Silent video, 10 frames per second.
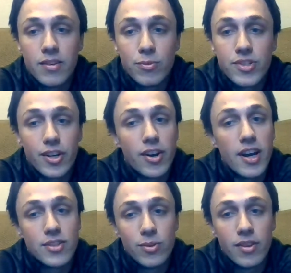We'll start
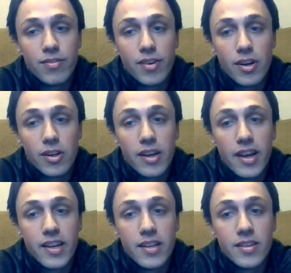grad school in the fall,
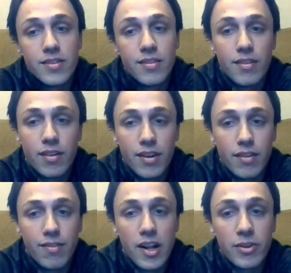and
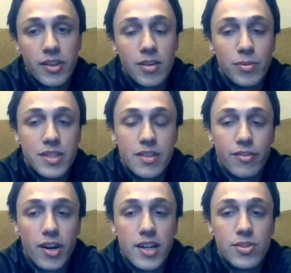following the completion of
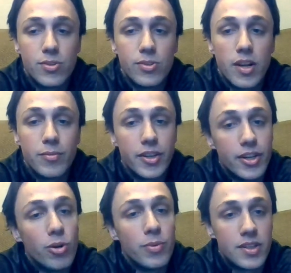grad school, I'm really
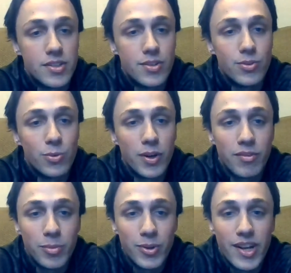hoping to work
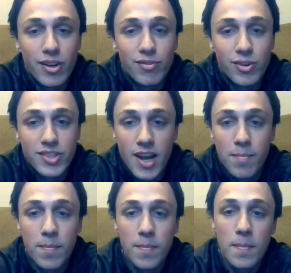for Blue Halo full time.